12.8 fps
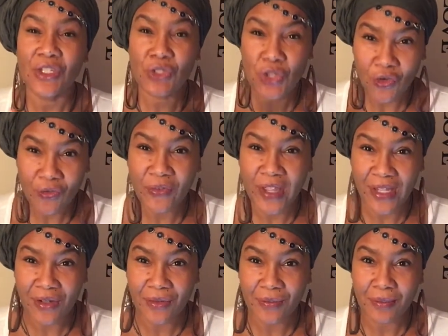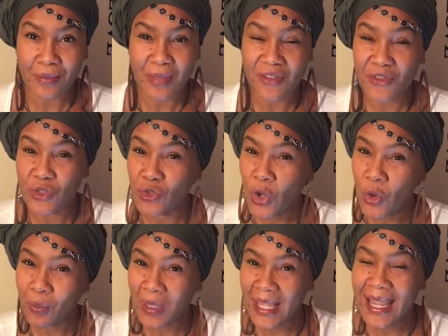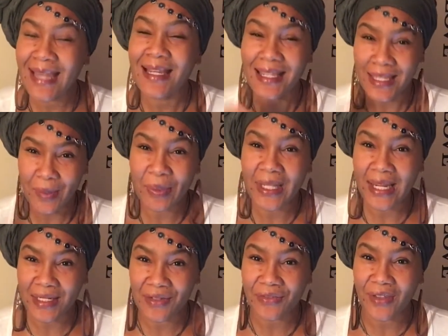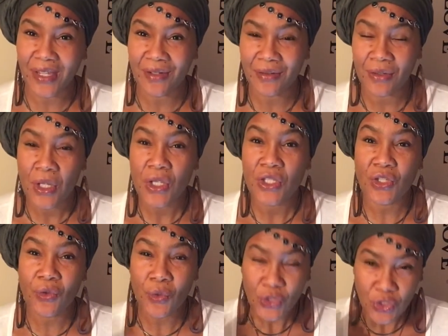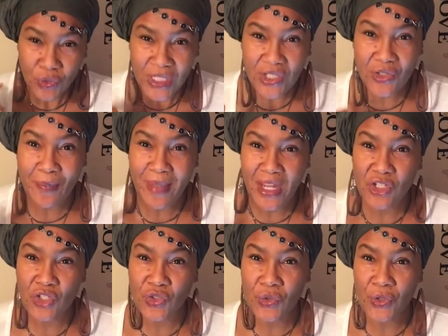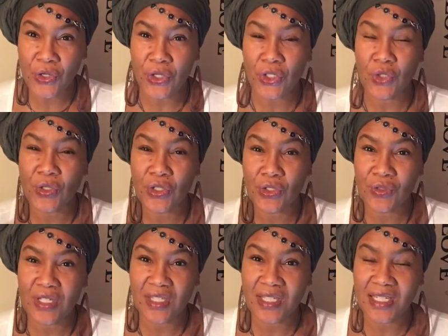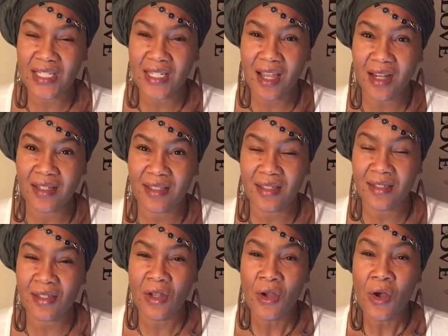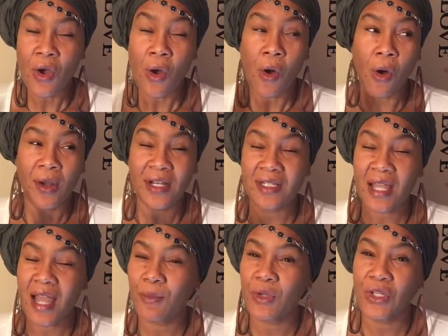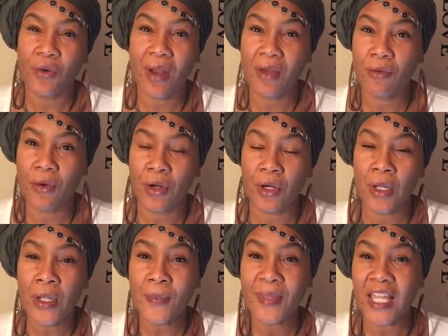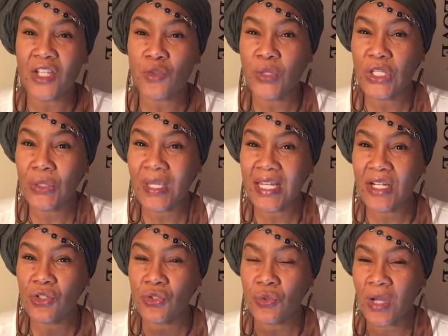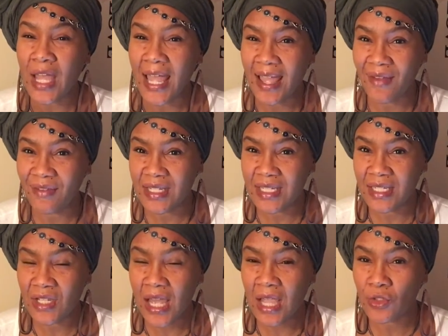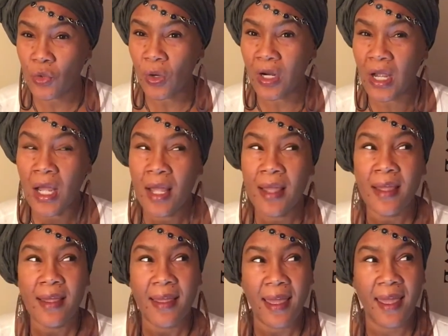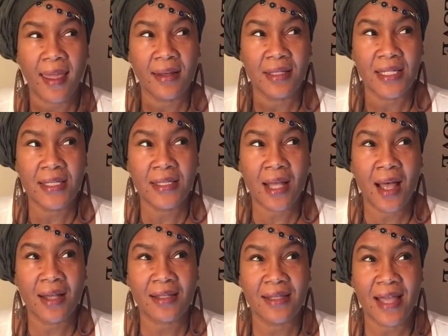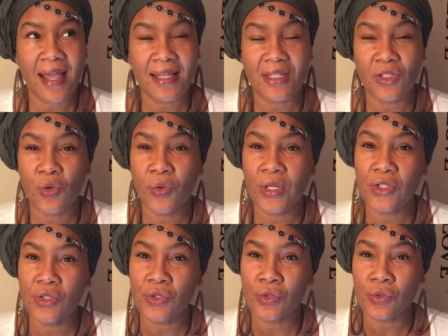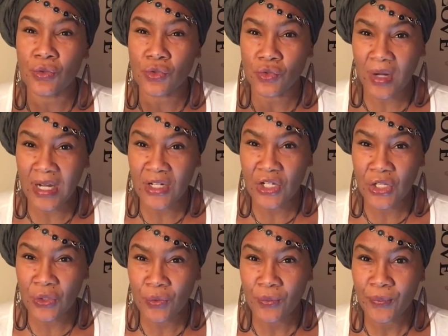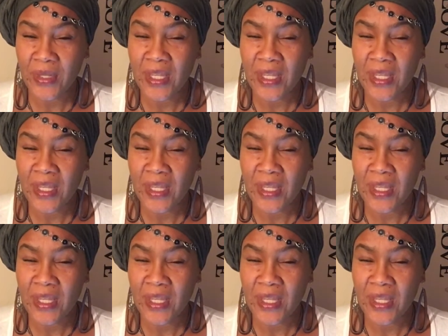don't fail. But if you don't plan, you plan to fail. So you need to make sure you can do these detoxes on a time when you don't have work. Because when you get into a heavy detox or a detox that is going to drain you,